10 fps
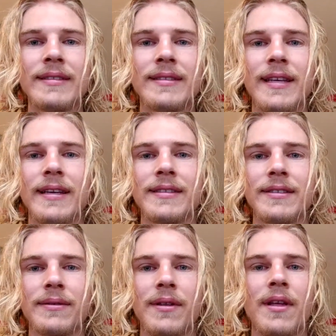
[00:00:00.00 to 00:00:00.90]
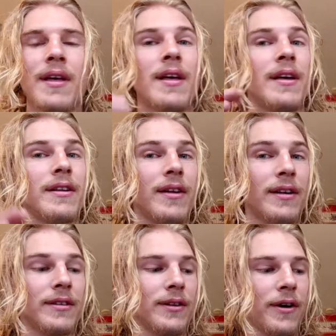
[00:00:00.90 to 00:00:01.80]
takes
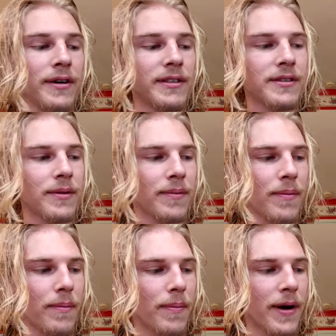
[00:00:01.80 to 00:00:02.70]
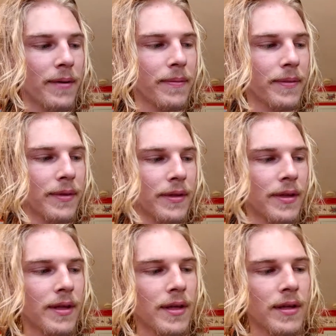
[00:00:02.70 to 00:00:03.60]
not the longest, but
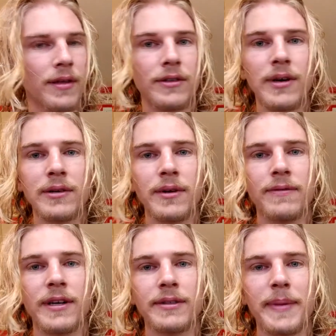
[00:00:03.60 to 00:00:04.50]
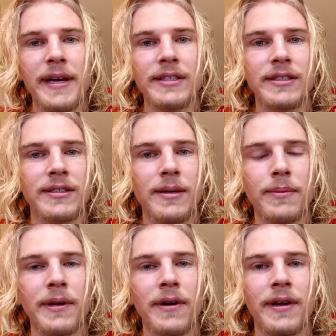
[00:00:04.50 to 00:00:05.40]
trying to refresh a page just
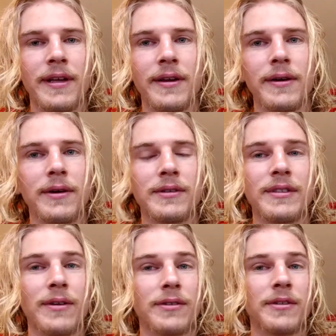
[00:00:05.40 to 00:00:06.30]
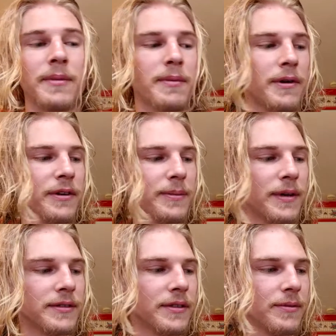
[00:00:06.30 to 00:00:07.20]
simply on a heater hose is also going to be pretty
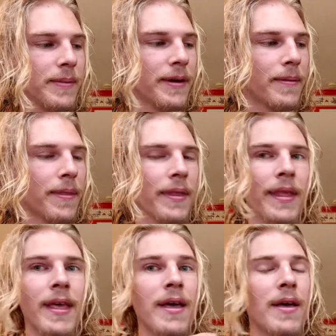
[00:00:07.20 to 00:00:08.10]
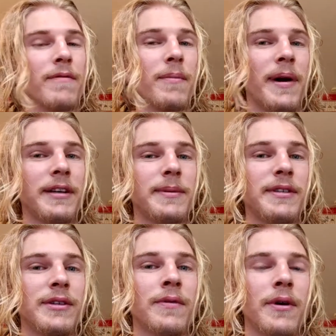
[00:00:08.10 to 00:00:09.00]
responsive, but from my
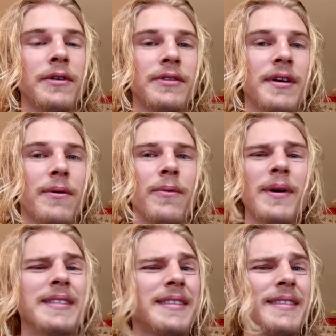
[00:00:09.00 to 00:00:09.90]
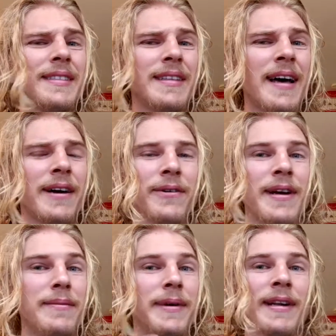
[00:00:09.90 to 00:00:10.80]
experience overall using it wasn't that
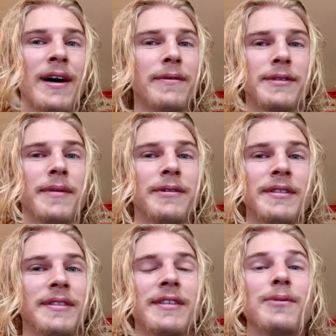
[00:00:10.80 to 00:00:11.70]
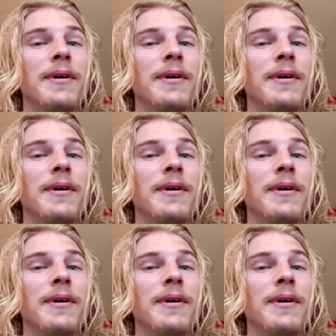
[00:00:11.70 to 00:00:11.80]
great, but now for some odd reason it's